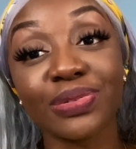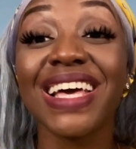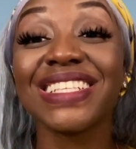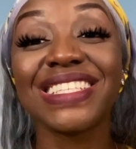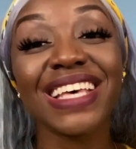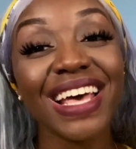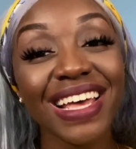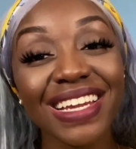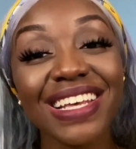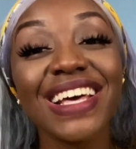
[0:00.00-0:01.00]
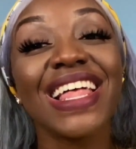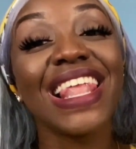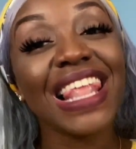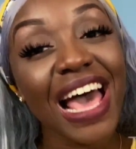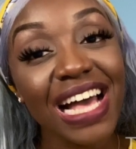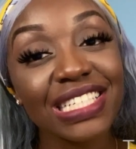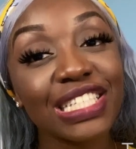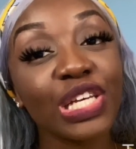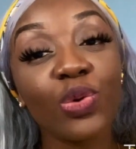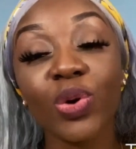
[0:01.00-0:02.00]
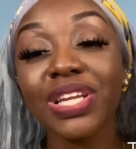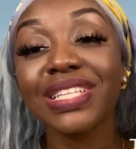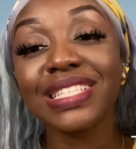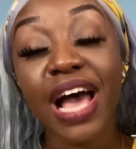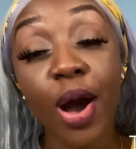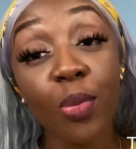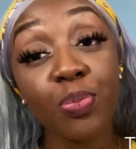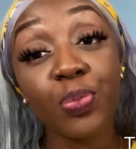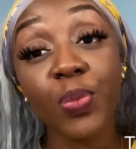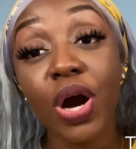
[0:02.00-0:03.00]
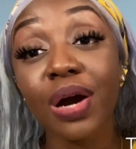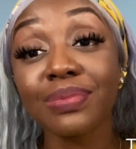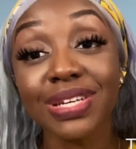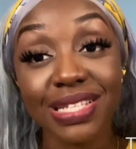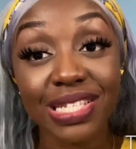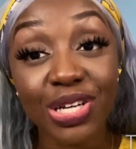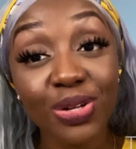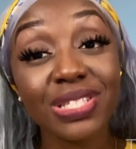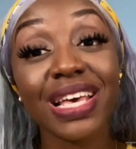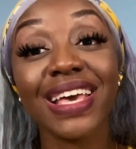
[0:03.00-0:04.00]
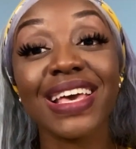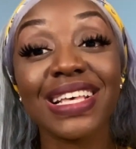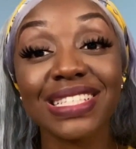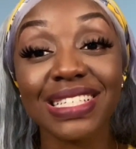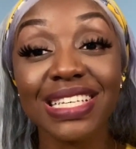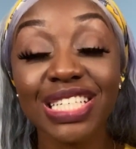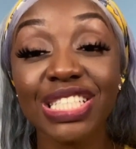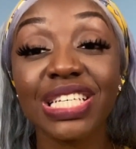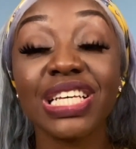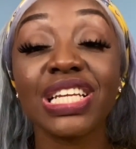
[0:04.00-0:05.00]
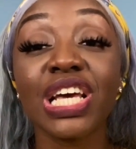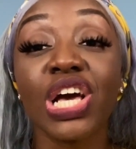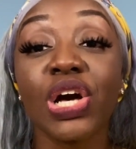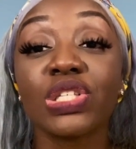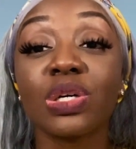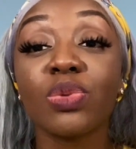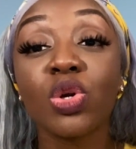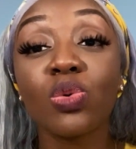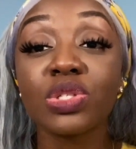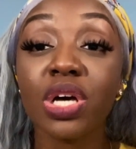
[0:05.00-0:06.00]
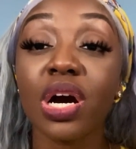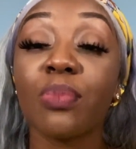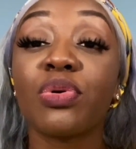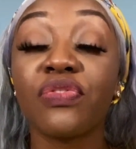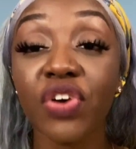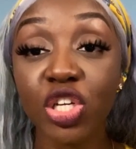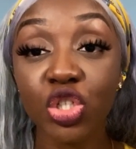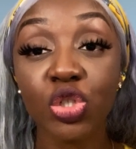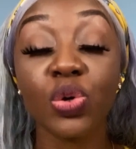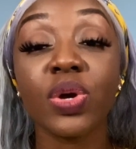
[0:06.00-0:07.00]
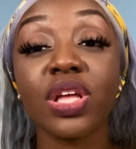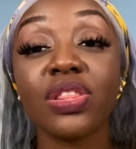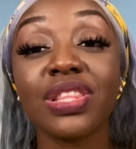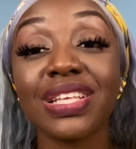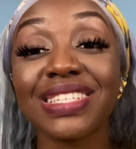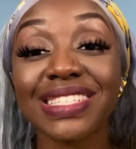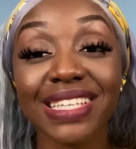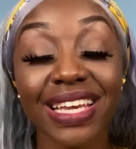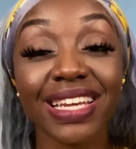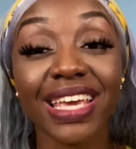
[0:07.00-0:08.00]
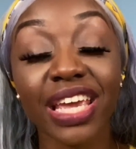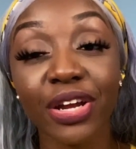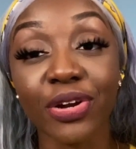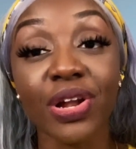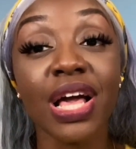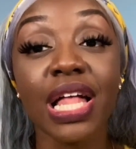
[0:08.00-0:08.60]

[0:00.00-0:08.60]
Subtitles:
And 10, lastly, when in doubt, consult a esthetician, someone who is a professional in skincare.